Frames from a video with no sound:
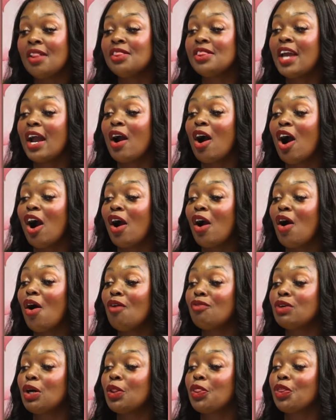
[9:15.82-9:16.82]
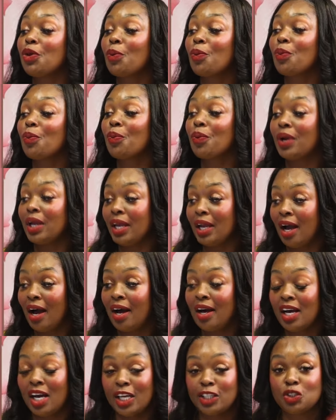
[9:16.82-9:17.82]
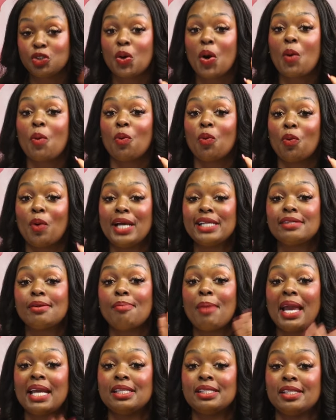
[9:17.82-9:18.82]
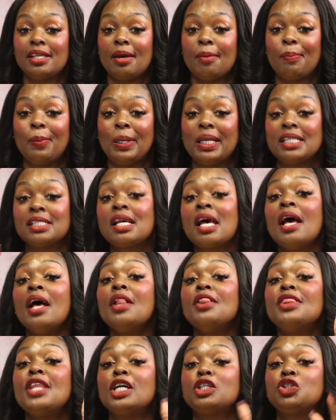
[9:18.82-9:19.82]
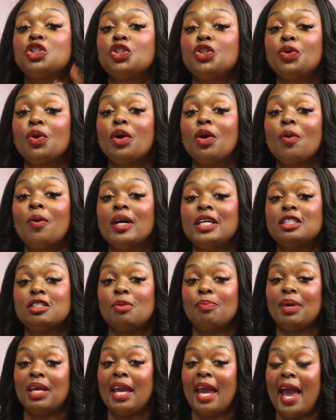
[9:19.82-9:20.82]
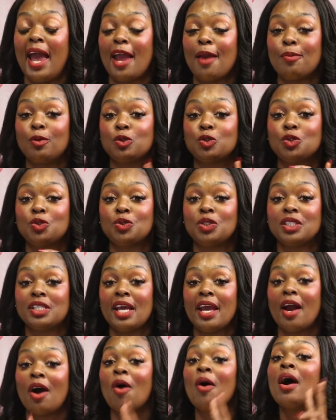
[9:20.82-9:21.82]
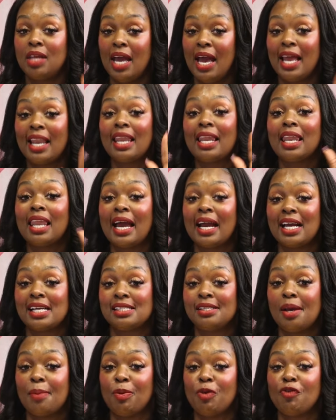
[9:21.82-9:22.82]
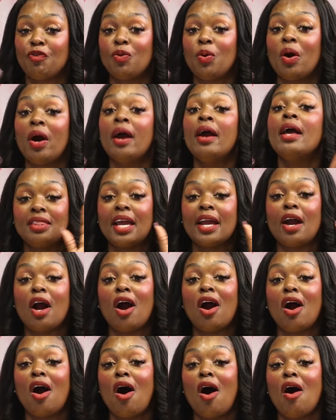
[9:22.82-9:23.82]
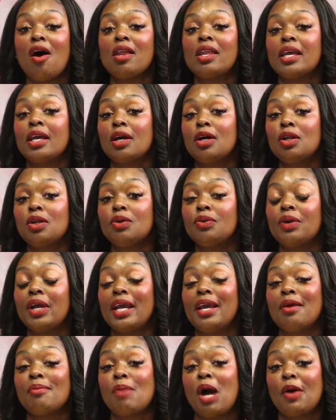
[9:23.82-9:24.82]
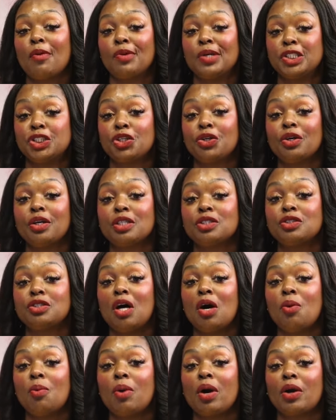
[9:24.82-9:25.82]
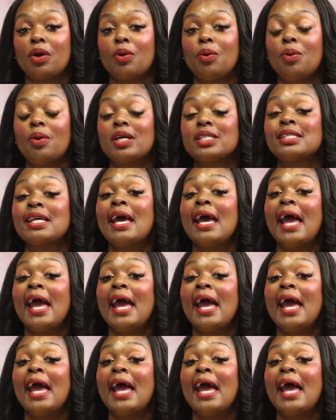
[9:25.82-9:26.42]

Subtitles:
there are over 300 resume templates that you're going to be able to sell. And like I said before, they are all included in my Rich Girls Don't Work course,